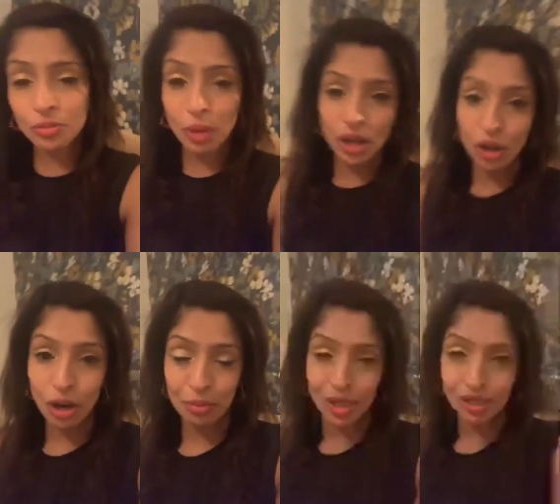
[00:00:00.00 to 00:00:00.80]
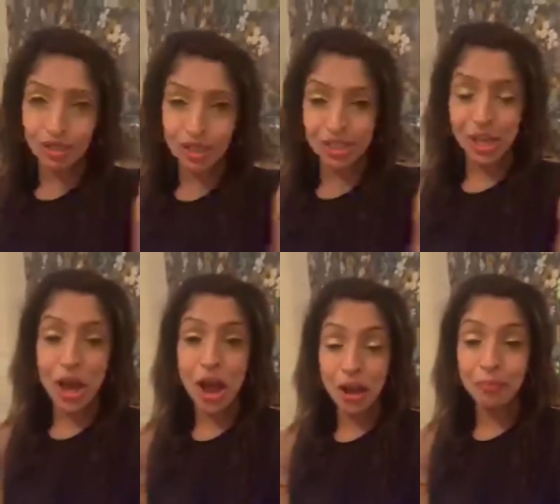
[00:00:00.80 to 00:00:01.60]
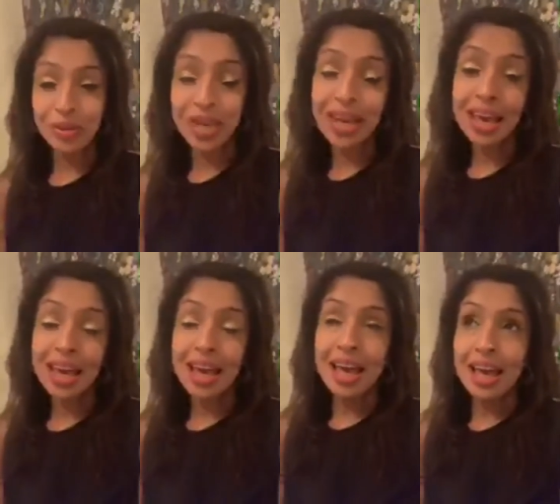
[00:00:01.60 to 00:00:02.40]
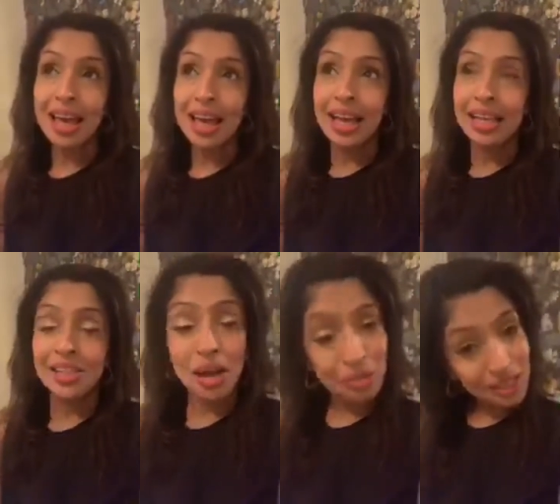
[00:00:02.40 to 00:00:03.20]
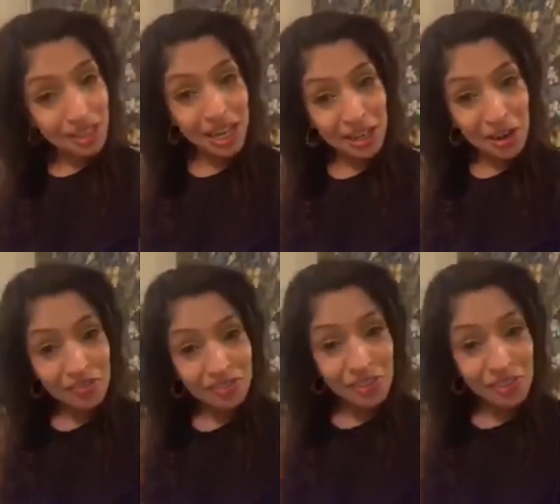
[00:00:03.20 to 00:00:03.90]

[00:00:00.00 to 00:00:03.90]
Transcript: my arm now. It's starting to hurt. So I'm going to sign off.